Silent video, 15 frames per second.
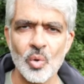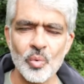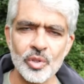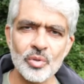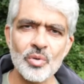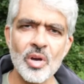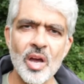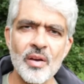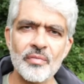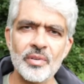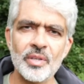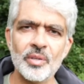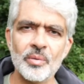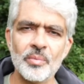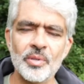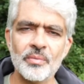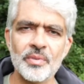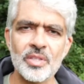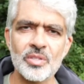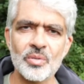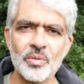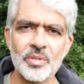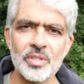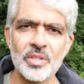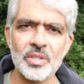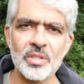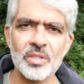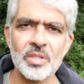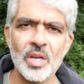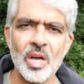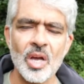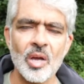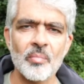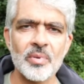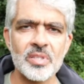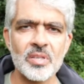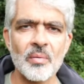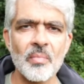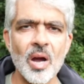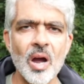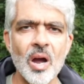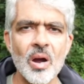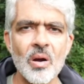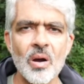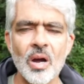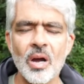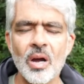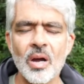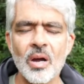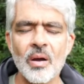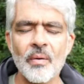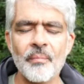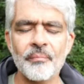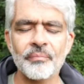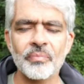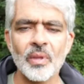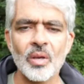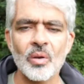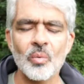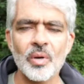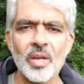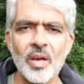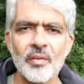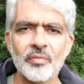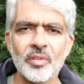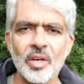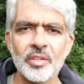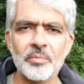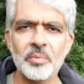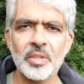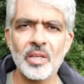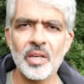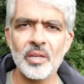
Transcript: We do have renewable resources, but somehow we have not been